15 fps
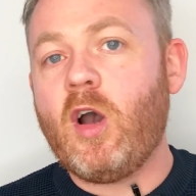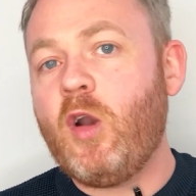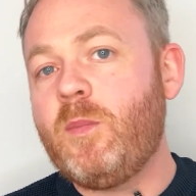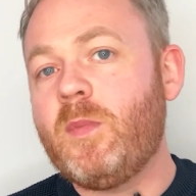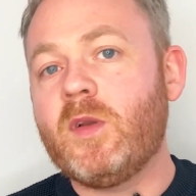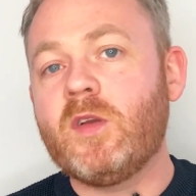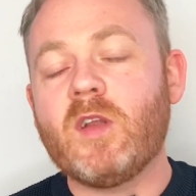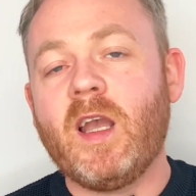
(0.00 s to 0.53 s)

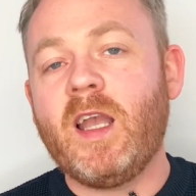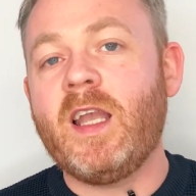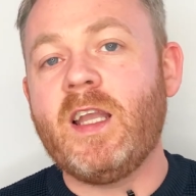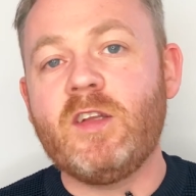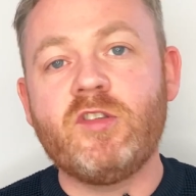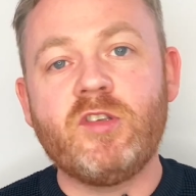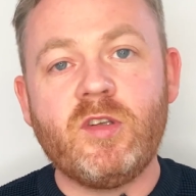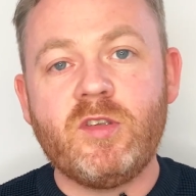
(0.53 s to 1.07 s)
opened a
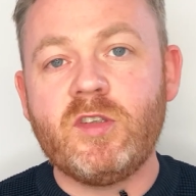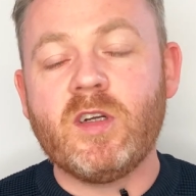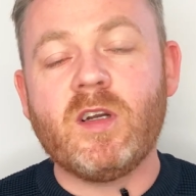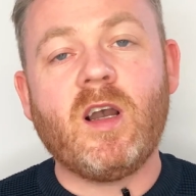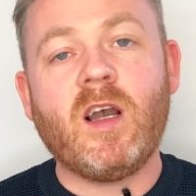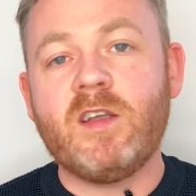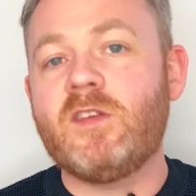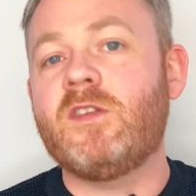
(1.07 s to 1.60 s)
junior
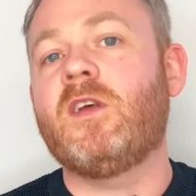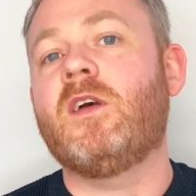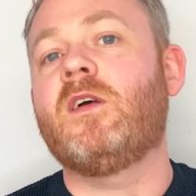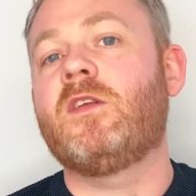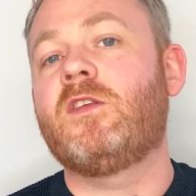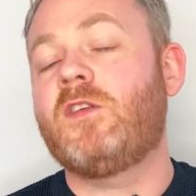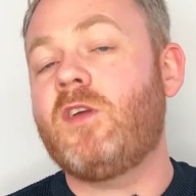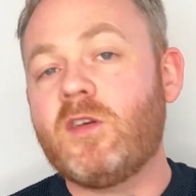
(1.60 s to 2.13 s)
ISA,
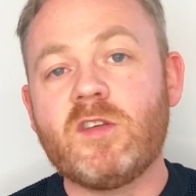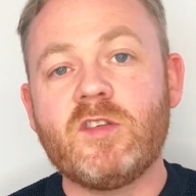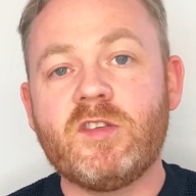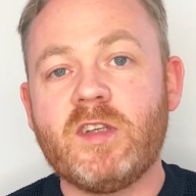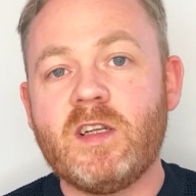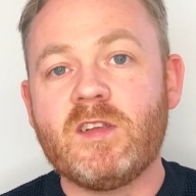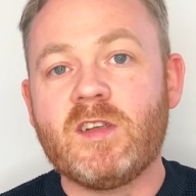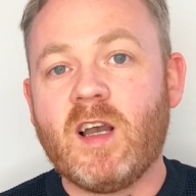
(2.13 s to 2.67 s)
stocks and
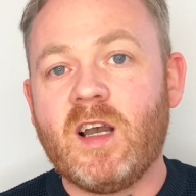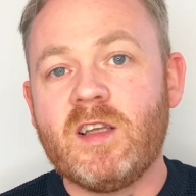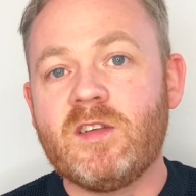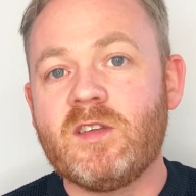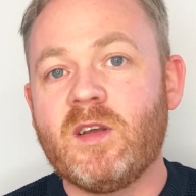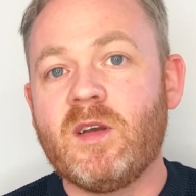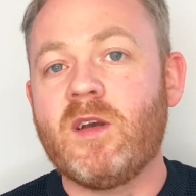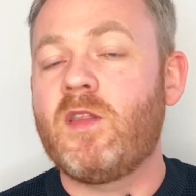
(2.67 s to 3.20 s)
shares
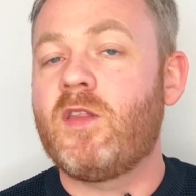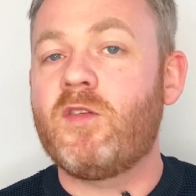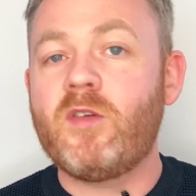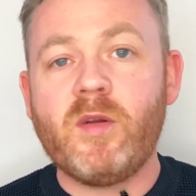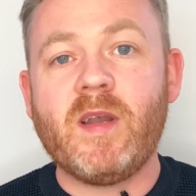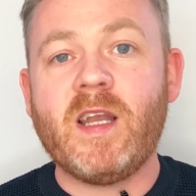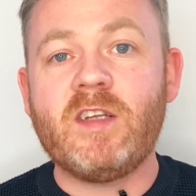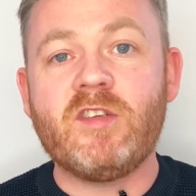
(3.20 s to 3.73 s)
ISA
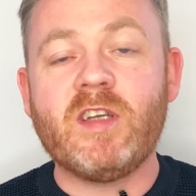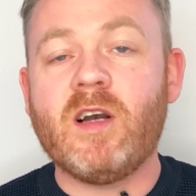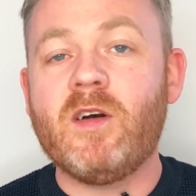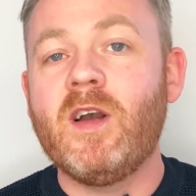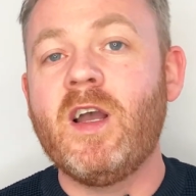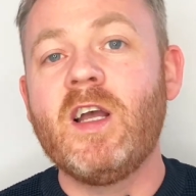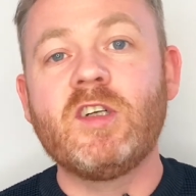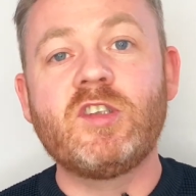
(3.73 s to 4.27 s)
through
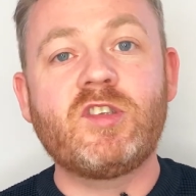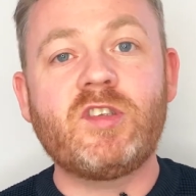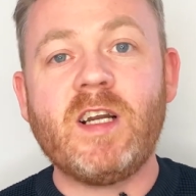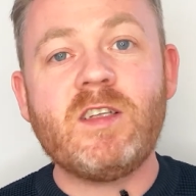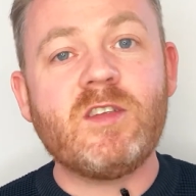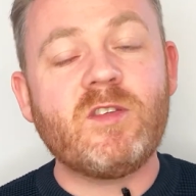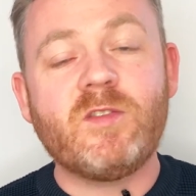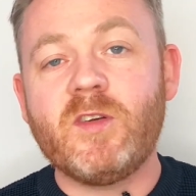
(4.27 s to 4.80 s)
HL,
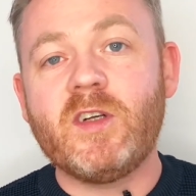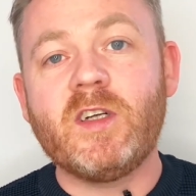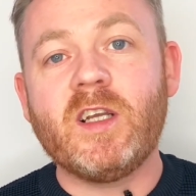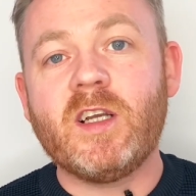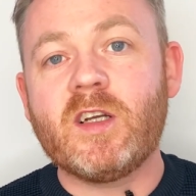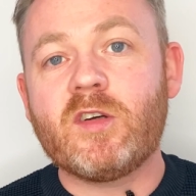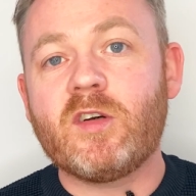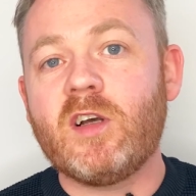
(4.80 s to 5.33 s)
transferred it
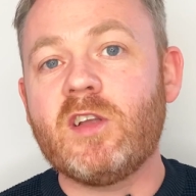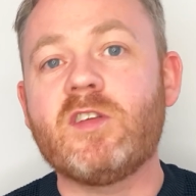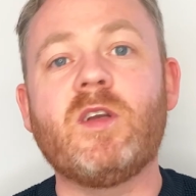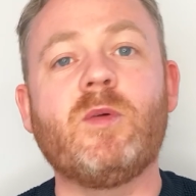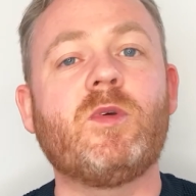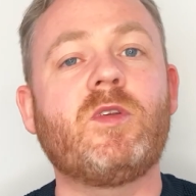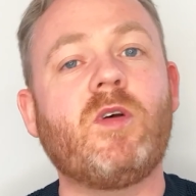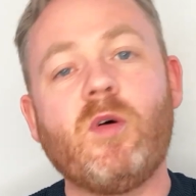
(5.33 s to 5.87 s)
across. It
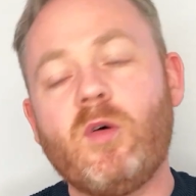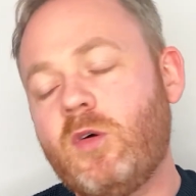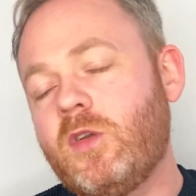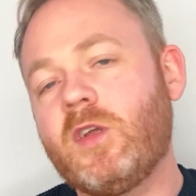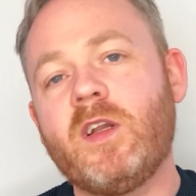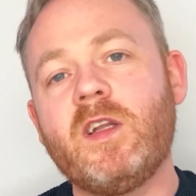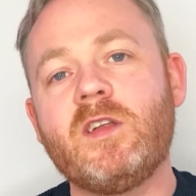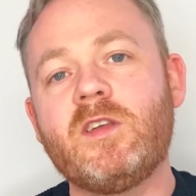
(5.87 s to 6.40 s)
was all
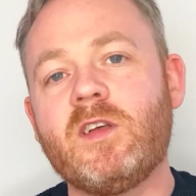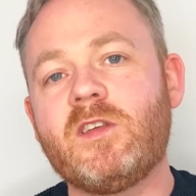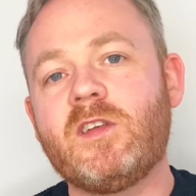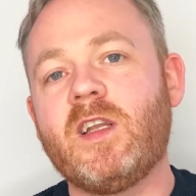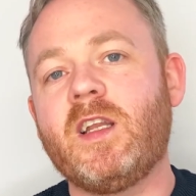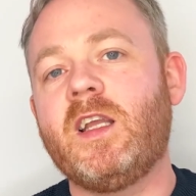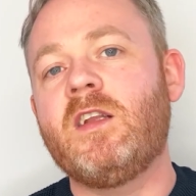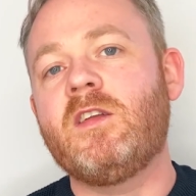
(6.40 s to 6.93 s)
done and
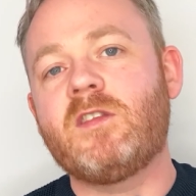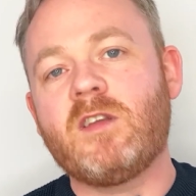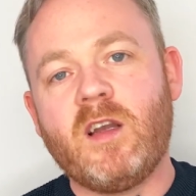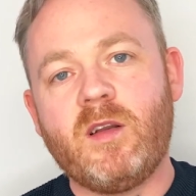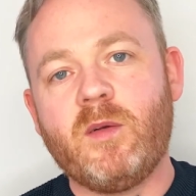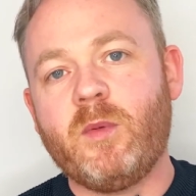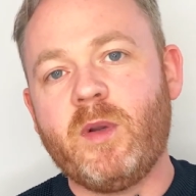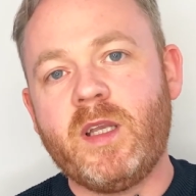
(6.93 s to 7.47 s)
dusted
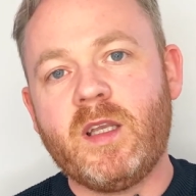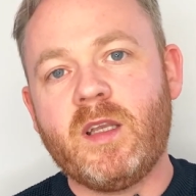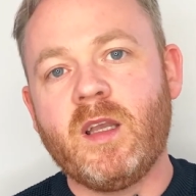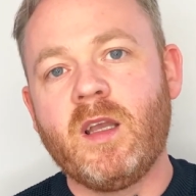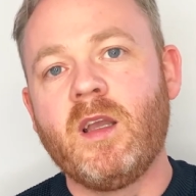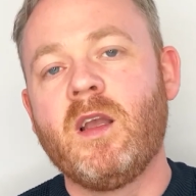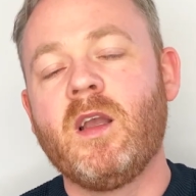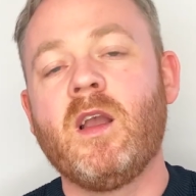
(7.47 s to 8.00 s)
inside a week.
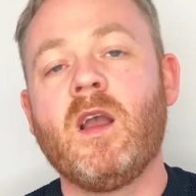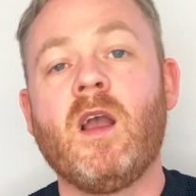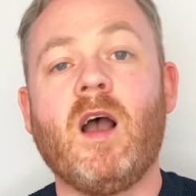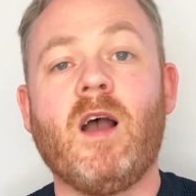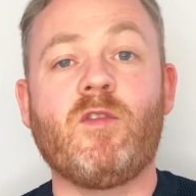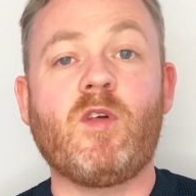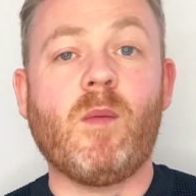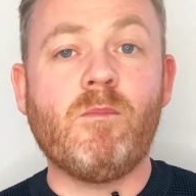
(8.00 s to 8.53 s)

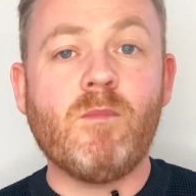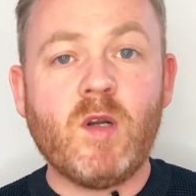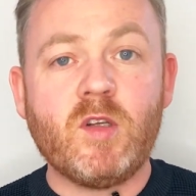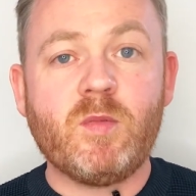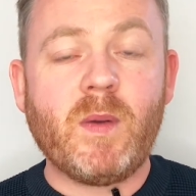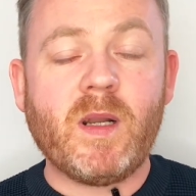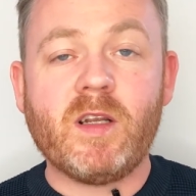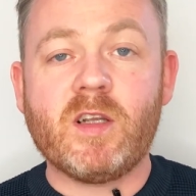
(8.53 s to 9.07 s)
I've got
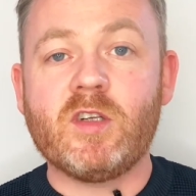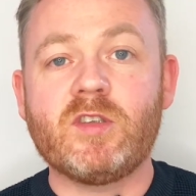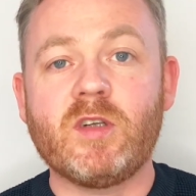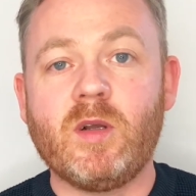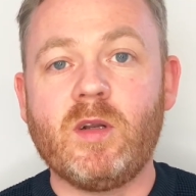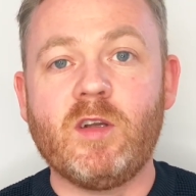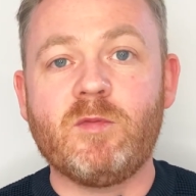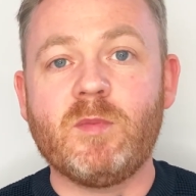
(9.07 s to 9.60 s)
much better
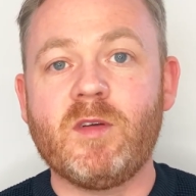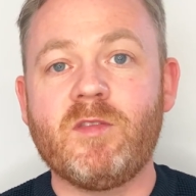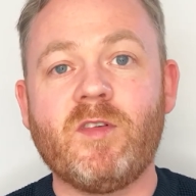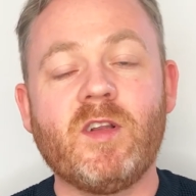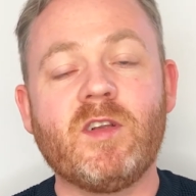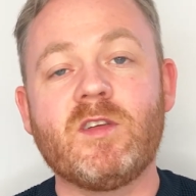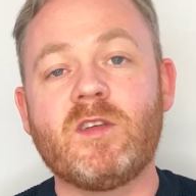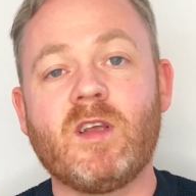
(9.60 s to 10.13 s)
control of my
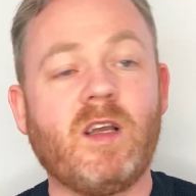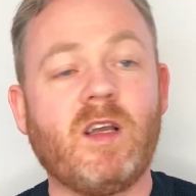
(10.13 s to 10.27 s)
funds.